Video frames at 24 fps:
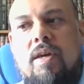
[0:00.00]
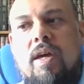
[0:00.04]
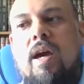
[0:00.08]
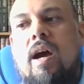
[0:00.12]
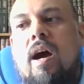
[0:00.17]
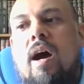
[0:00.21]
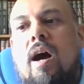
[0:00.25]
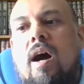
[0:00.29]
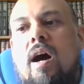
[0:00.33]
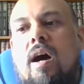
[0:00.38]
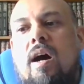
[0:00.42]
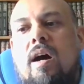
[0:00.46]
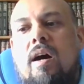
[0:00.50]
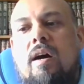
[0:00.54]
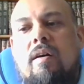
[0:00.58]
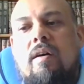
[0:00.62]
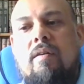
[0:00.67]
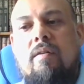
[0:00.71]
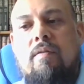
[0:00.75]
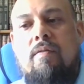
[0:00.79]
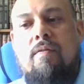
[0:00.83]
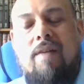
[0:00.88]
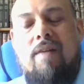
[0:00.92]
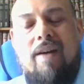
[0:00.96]
they are
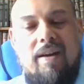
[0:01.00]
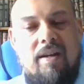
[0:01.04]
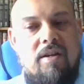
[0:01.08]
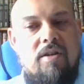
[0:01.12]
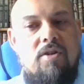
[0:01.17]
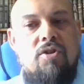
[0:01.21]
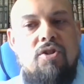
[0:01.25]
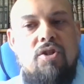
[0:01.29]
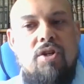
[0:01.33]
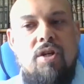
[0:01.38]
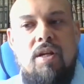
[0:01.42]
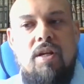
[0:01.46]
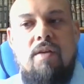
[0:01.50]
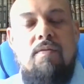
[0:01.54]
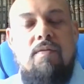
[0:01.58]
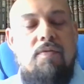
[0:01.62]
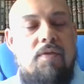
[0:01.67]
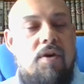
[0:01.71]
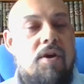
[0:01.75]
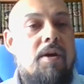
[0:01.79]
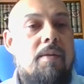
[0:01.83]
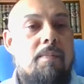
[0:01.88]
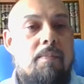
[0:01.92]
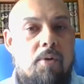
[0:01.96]
financially
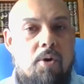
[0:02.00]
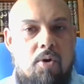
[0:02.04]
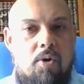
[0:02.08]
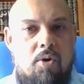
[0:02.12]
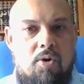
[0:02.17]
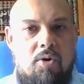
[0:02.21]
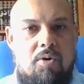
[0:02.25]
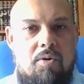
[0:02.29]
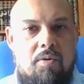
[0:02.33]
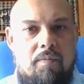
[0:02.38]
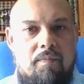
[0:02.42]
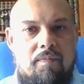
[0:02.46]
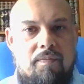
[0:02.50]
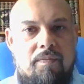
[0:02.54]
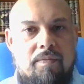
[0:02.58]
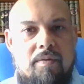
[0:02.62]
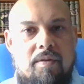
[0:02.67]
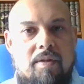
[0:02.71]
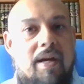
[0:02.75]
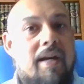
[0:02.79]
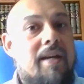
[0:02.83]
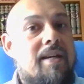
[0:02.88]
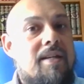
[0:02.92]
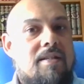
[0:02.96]
very poor.
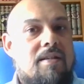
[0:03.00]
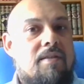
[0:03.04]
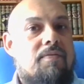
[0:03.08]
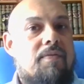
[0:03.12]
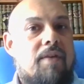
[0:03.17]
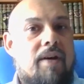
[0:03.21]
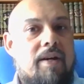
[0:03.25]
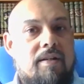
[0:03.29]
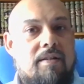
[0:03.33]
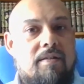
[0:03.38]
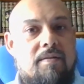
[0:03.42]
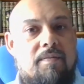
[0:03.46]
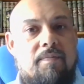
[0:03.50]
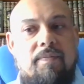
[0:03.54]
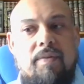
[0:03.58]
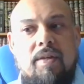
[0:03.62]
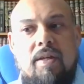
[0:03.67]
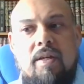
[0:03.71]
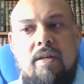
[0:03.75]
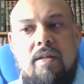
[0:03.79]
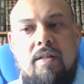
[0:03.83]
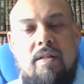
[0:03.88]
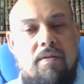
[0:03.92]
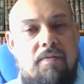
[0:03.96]
That is a fact.
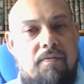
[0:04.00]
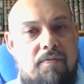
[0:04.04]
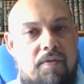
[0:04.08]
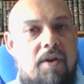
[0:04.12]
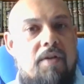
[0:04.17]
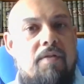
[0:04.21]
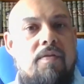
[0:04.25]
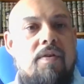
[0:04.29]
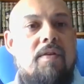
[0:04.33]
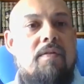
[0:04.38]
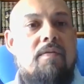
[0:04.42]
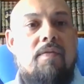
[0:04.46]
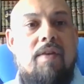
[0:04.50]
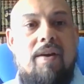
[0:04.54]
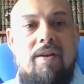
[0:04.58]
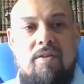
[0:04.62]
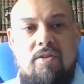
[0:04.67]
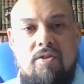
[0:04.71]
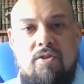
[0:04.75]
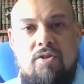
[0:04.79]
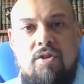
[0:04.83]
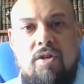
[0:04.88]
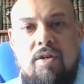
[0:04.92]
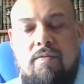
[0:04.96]
They're very, very
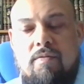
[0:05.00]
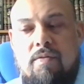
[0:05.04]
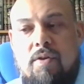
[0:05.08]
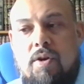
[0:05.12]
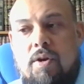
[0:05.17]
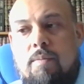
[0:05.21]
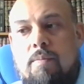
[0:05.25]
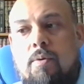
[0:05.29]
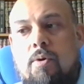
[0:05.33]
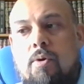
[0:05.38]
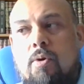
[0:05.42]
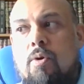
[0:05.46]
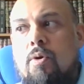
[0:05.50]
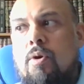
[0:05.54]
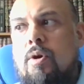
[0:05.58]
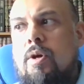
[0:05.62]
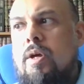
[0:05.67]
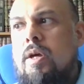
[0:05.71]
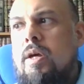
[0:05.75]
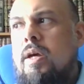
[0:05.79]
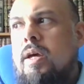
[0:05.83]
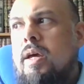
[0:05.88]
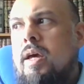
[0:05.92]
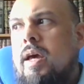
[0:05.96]
financially very poor.
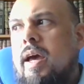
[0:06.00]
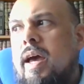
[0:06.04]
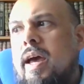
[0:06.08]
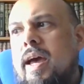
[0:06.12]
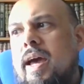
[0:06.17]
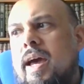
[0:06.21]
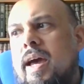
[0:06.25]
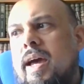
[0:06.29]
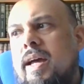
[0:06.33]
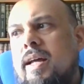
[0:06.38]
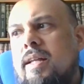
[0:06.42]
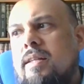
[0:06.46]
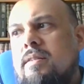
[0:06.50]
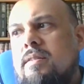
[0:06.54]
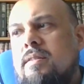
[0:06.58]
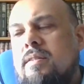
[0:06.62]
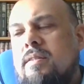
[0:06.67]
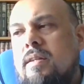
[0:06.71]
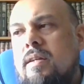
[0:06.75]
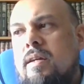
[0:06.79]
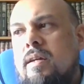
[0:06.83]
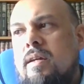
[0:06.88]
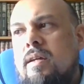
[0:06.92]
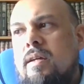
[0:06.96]
And
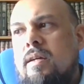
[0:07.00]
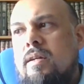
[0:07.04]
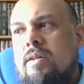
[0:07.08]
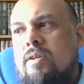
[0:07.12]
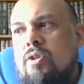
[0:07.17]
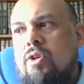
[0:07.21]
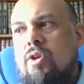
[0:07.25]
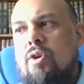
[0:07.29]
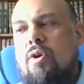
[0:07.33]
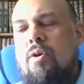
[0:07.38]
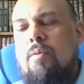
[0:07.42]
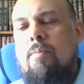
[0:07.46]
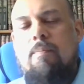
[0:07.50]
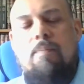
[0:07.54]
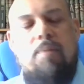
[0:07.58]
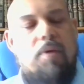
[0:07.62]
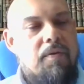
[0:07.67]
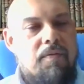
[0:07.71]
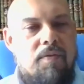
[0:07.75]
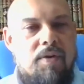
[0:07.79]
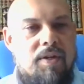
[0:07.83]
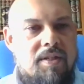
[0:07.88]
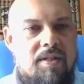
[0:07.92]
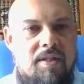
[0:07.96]
you know,
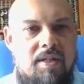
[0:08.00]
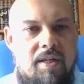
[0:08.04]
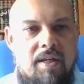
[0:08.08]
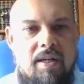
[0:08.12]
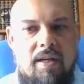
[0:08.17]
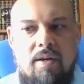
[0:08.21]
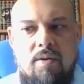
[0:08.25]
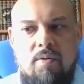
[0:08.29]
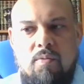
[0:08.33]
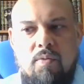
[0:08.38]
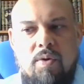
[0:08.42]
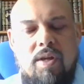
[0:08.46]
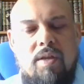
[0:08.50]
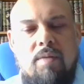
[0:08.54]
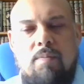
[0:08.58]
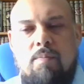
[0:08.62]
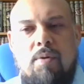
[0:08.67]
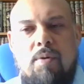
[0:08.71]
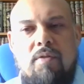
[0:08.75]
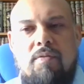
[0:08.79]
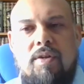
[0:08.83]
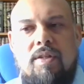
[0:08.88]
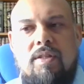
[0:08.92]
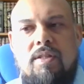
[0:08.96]
poverty,
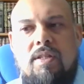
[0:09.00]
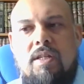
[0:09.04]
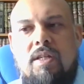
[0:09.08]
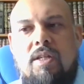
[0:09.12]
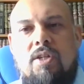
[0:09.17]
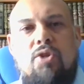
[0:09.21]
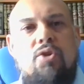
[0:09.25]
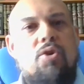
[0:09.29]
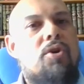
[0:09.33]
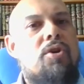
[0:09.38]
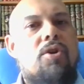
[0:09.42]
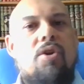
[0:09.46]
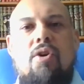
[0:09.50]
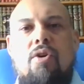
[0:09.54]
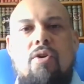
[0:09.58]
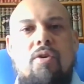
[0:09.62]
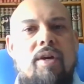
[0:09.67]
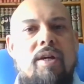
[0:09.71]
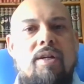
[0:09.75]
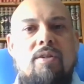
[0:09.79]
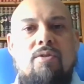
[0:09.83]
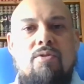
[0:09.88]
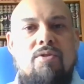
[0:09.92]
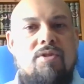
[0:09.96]
with poverty, you're not
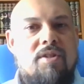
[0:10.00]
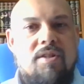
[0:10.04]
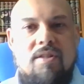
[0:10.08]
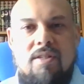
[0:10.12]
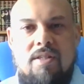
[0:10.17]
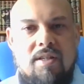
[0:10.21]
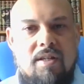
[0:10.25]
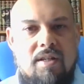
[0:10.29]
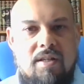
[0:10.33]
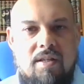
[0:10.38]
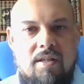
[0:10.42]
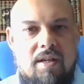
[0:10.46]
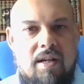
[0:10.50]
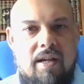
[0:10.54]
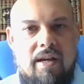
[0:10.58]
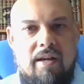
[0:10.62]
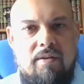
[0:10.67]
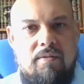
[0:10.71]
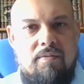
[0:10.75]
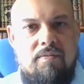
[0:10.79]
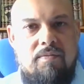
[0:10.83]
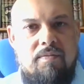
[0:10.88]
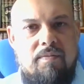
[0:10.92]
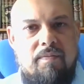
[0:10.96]
going to succeed in
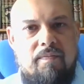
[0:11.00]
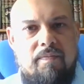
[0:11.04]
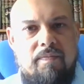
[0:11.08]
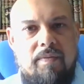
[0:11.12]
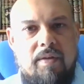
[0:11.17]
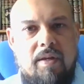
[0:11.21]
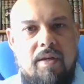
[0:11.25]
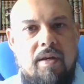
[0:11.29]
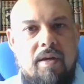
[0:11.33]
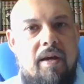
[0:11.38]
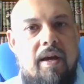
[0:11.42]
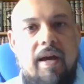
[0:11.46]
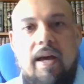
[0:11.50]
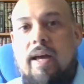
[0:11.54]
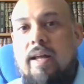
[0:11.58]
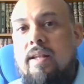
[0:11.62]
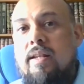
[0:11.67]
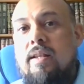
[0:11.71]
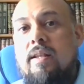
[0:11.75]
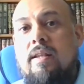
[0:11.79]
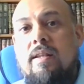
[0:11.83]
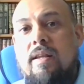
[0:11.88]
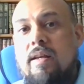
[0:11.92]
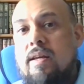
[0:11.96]
life.
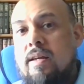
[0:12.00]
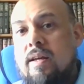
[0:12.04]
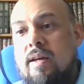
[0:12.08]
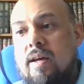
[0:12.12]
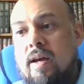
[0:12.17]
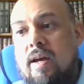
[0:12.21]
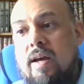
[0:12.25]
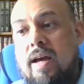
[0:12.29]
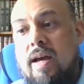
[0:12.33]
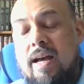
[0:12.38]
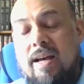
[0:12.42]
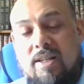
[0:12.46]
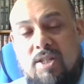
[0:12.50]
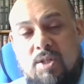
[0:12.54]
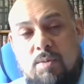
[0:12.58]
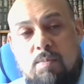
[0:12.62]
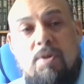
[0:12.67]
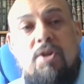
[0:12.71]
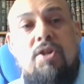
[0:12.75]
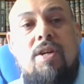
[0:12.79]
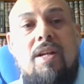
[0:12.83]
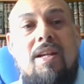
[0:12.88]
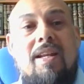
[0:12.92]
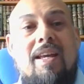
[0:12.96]
And
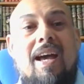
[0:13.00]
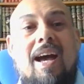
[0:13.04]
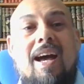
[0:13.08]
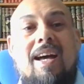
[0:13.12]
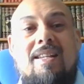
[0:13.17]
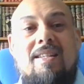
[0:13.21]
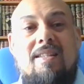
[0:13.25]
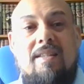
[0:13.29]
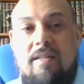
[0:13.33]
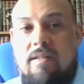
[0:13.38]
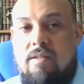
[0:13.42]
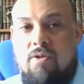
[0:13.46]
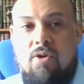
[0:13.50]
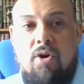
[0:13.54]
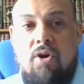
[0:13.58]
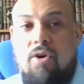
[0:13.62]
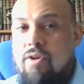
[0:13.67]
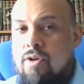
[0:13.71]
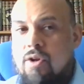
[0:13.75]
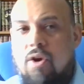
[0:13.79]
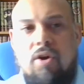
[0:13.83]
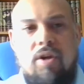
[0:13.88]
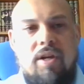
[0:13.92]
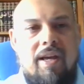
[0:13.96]
especially as
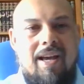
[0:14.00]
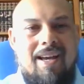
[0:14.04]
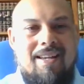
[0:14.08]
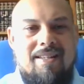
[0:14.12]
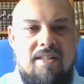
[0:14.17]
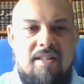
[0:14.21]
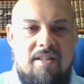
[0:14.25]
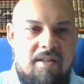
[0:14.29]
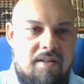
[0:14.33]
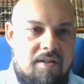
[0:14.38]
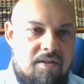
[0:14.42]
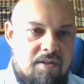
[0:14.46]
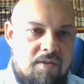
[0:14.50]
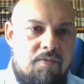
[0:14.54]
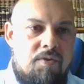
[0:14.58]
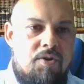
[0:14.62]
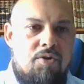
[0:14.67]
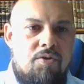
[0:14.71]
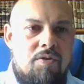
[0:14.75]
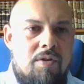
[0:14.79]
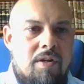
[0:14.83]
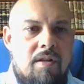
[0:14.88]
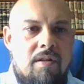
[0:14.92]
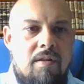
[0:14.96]
not, not only as an
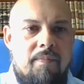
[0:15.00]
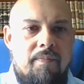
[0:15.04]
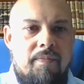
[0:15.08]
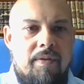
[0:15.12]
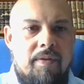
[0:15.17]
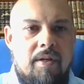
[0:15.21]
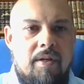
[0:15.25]
individual,